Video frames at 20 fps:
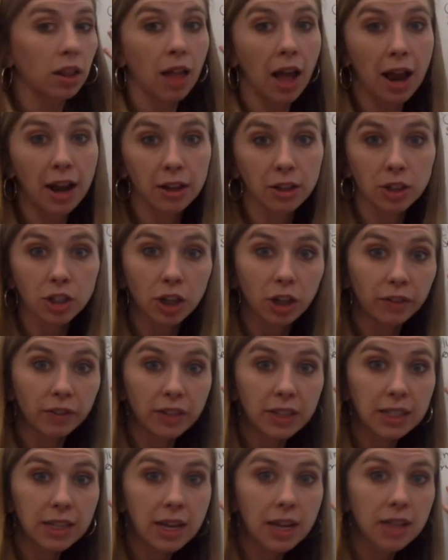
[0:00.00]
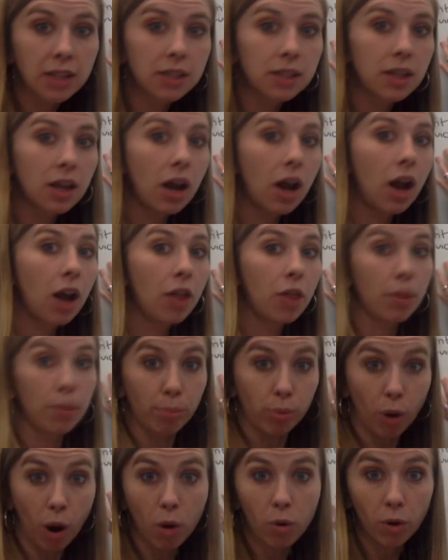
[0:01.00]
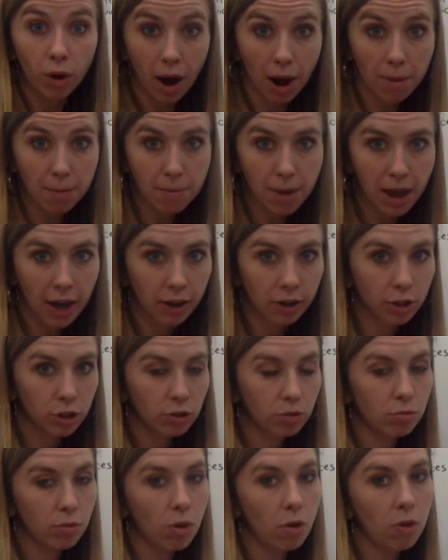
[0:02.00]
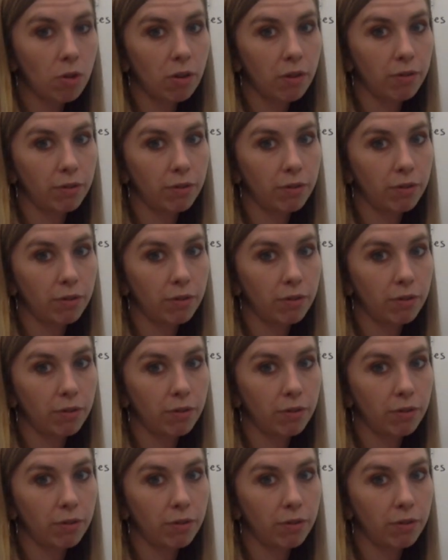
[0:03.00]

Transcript: client services, the program manager role,